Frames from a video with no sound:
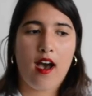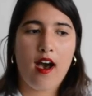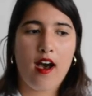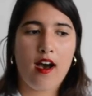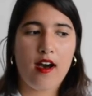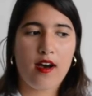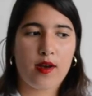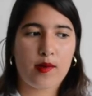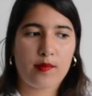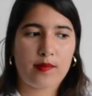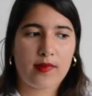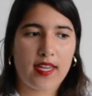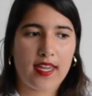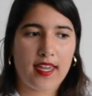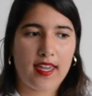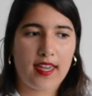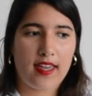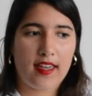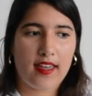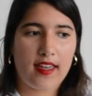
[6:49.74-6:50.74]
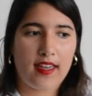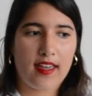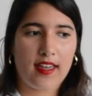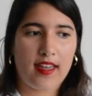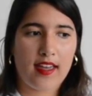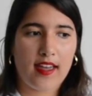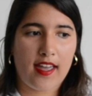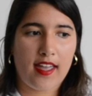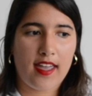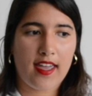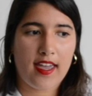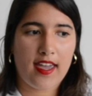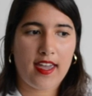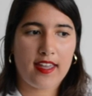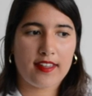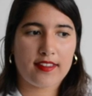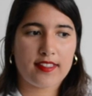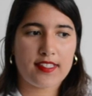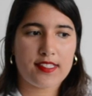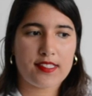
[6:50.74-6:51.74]

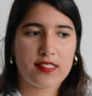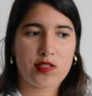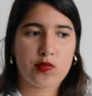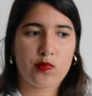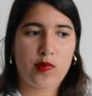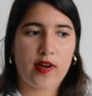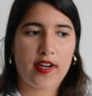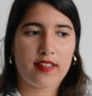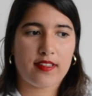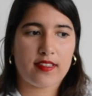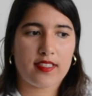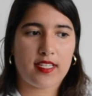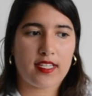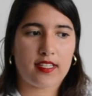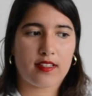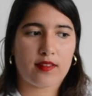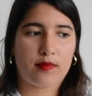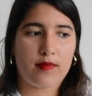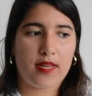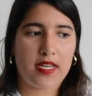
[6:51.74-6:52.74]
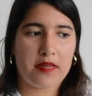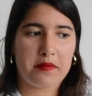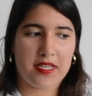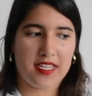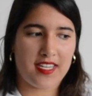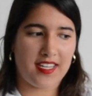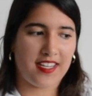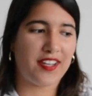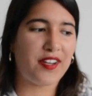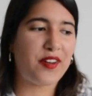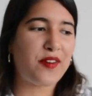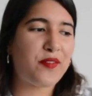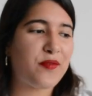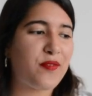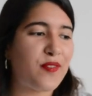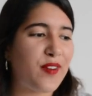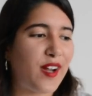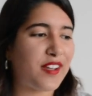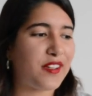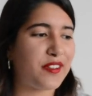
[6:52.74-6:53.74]
And this is why I think maybe
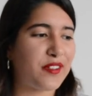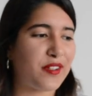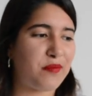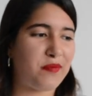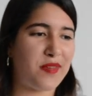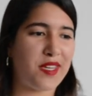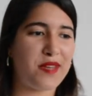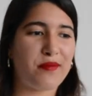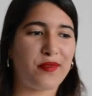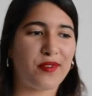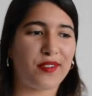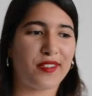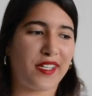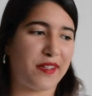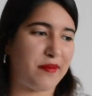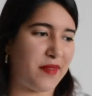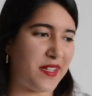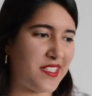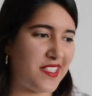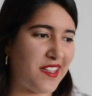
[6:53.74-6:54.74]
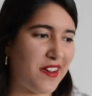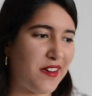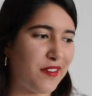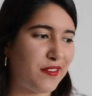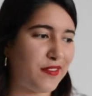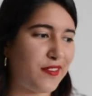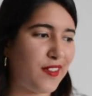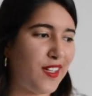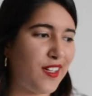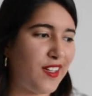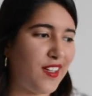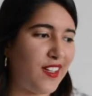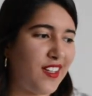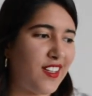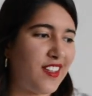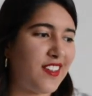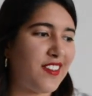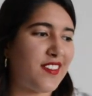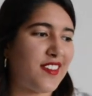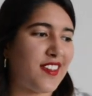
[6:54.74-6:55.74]
regular people like myself
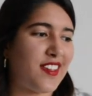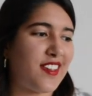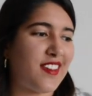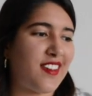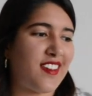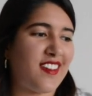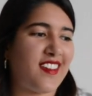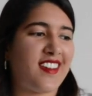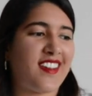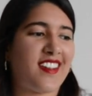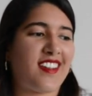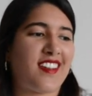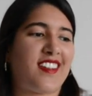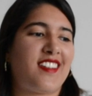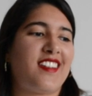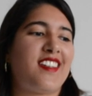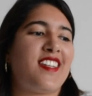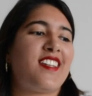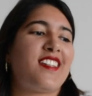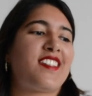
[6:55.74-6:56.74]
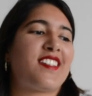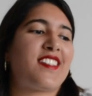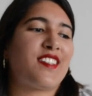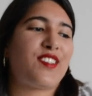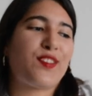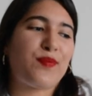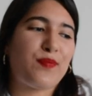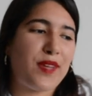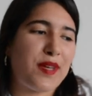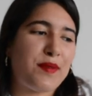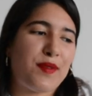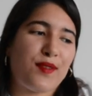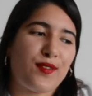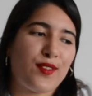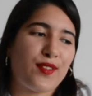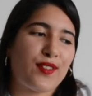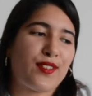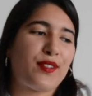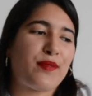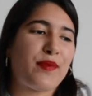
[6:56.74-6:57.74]
need to maybe
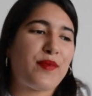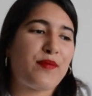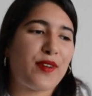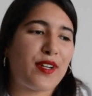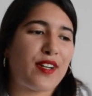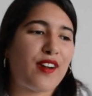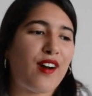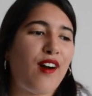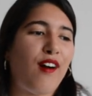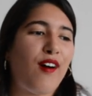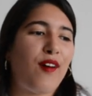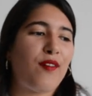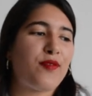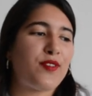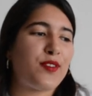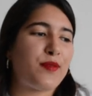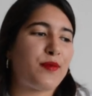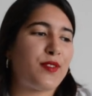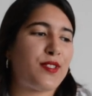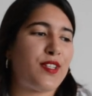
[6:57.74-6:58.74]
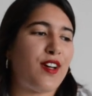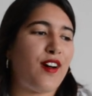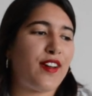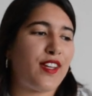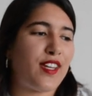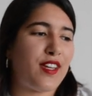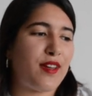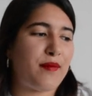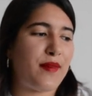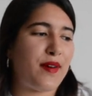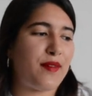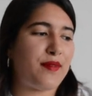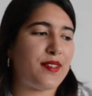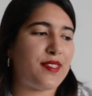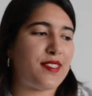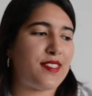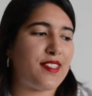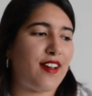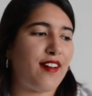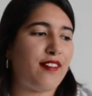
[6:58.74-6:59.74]
feel a little bit more comfortable talking about
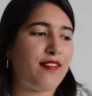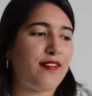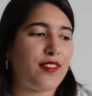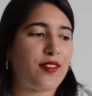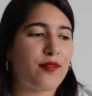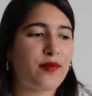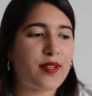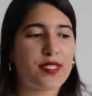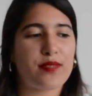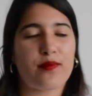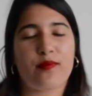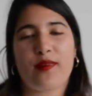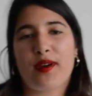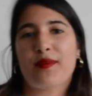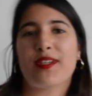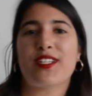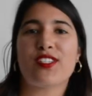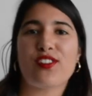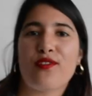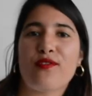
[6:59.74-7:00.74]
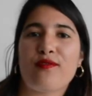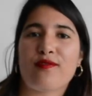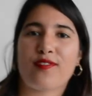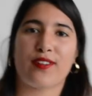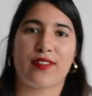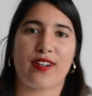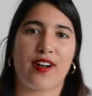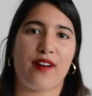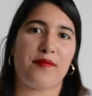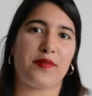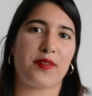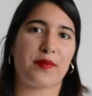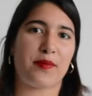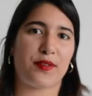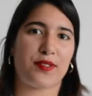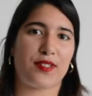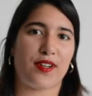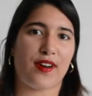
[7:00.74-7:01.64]
this stuff. And the reason why we don't feel comfortable